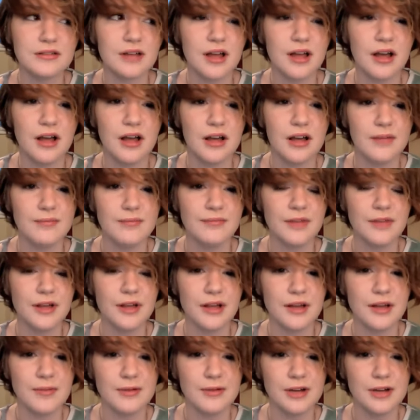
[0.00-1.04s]
um,
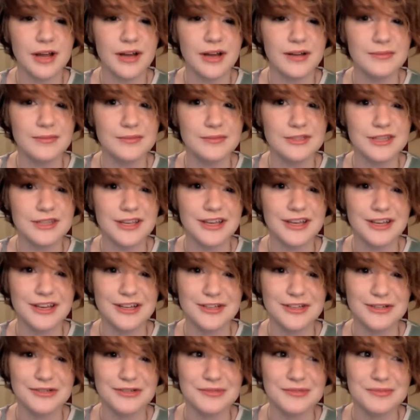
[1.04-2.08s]
a couple items like a
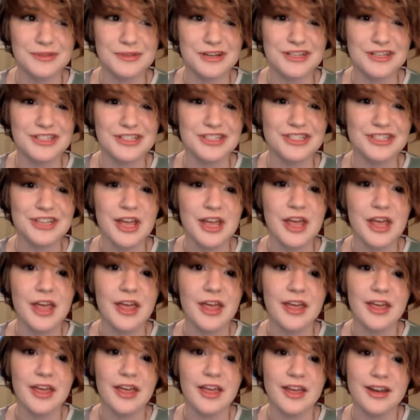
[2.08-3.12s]
toothbrush
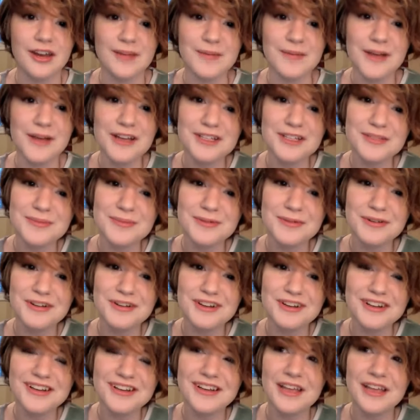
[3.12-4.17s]
and a
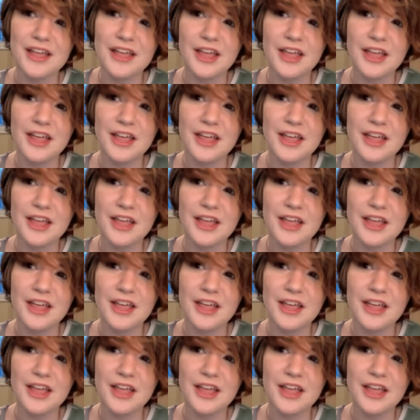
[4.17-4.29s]
passport